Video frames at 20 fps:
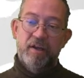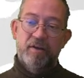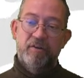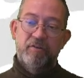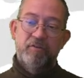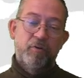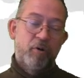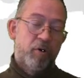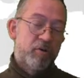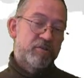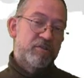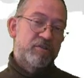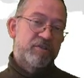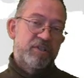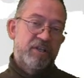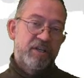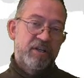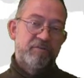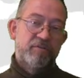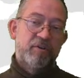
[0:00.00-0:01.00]
You'll also
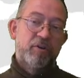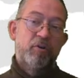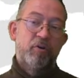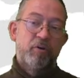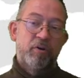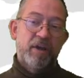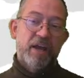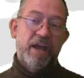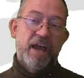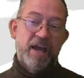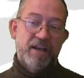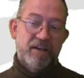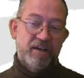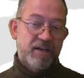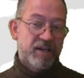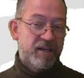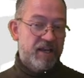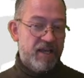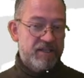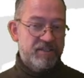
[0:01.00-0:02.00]
see, if you look at
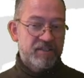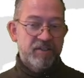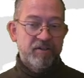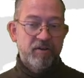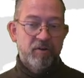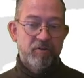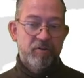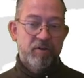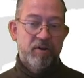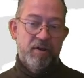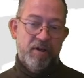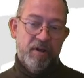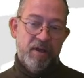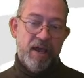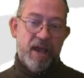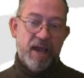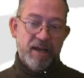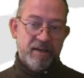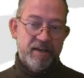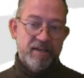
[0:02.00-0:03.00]
classical
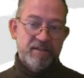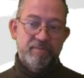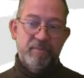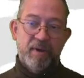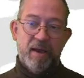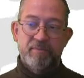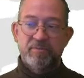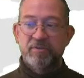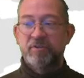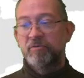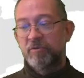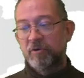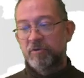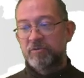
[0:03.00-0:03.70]
atlas maps, you'll